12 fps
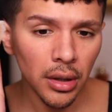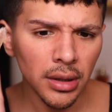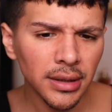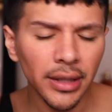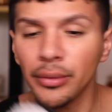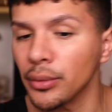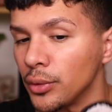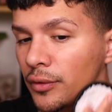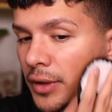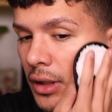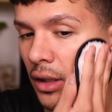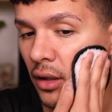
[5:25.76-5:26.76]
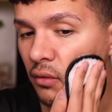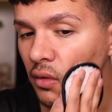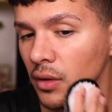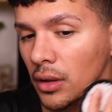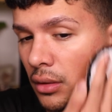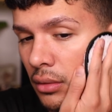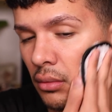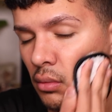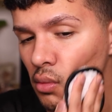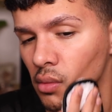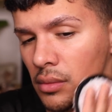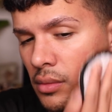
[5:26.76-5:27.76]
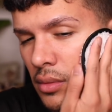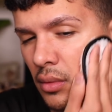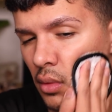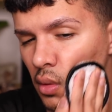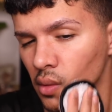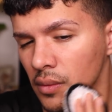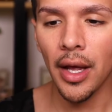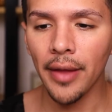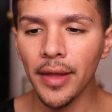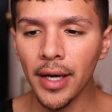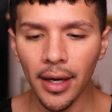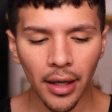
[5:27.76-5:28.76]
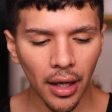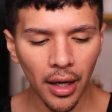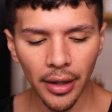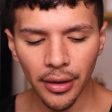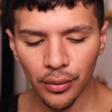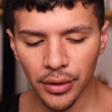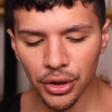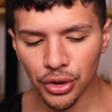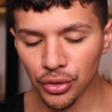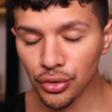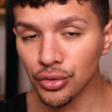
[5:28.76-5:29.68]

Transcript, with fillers: It's like we're moving everything. And then I kind of want to